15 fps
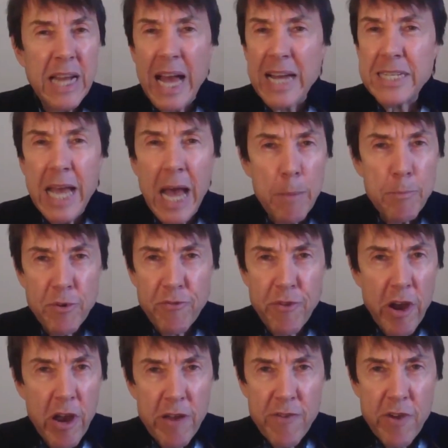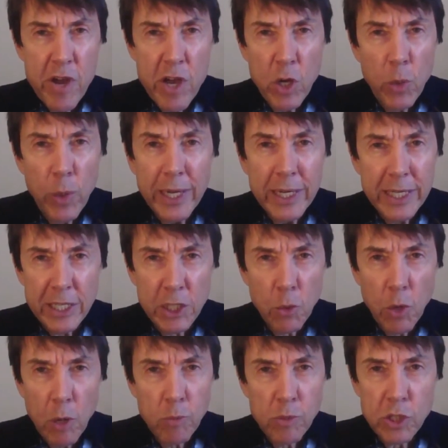adapt very, very quickly to
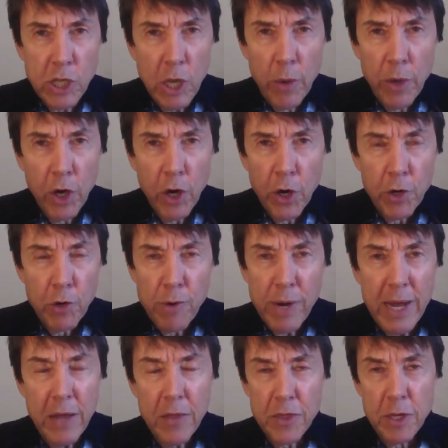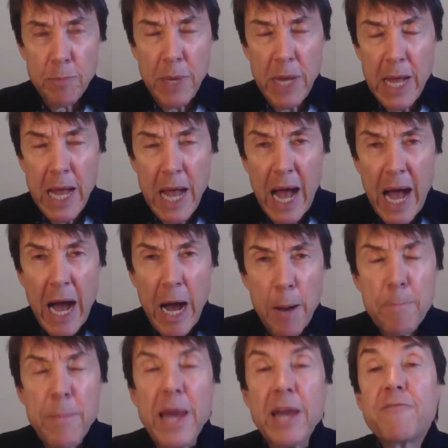what was going on around them,
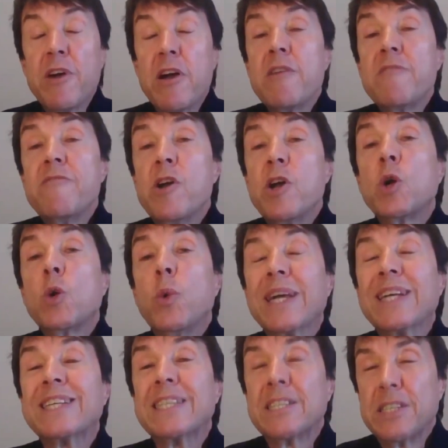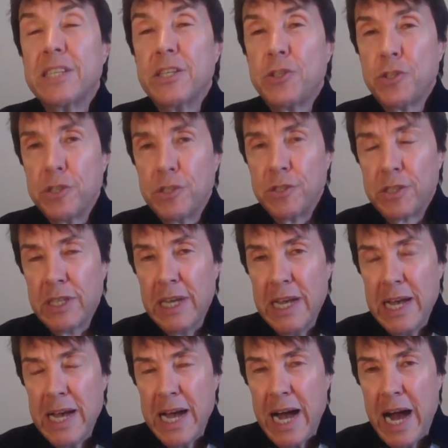make very, very quick decisions.
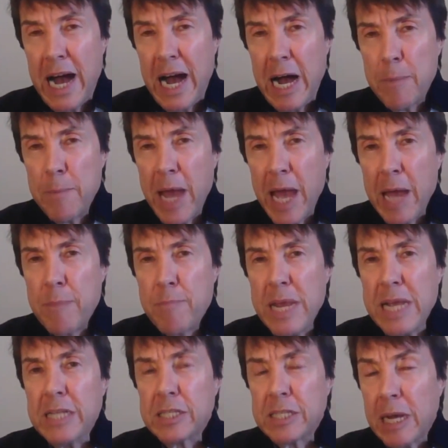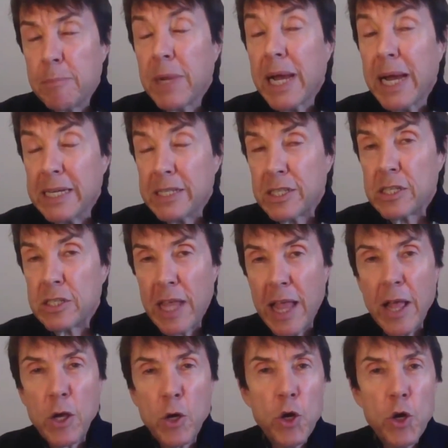And in some cases,
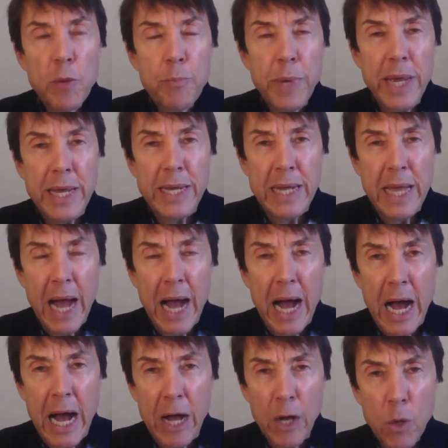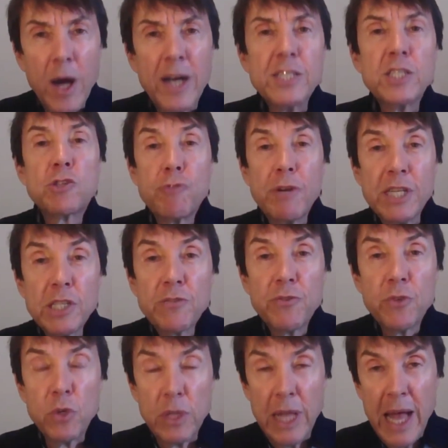they could have been quite
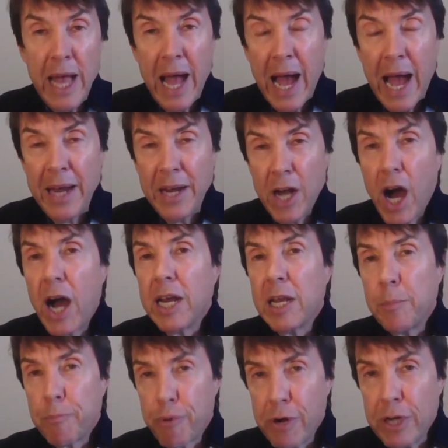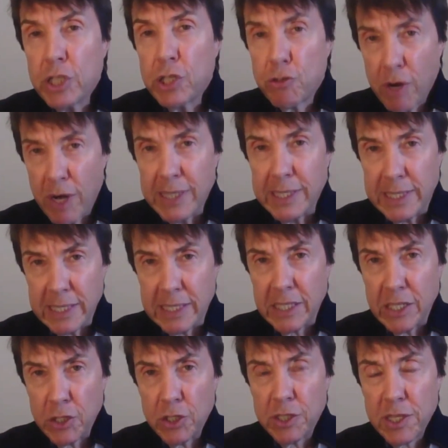stressful and highly pressurized
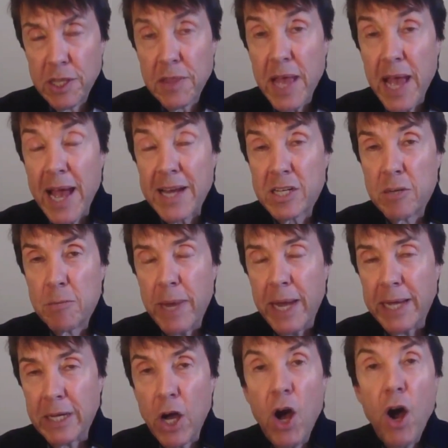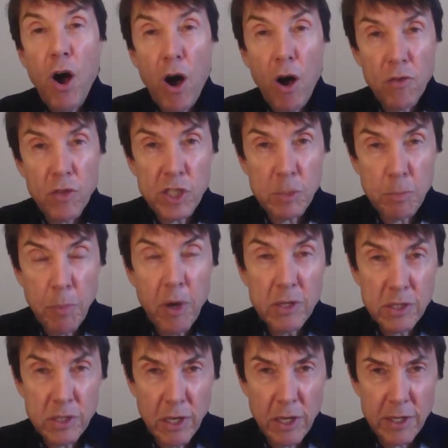decisions that they had to make on the
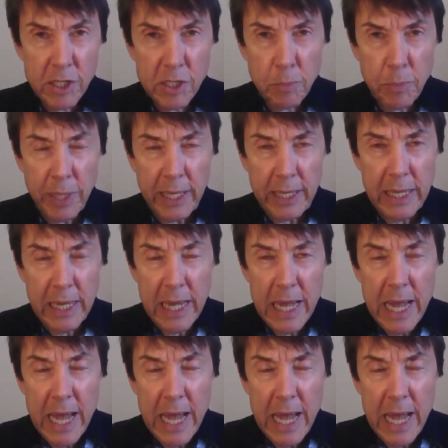spot, so to speak.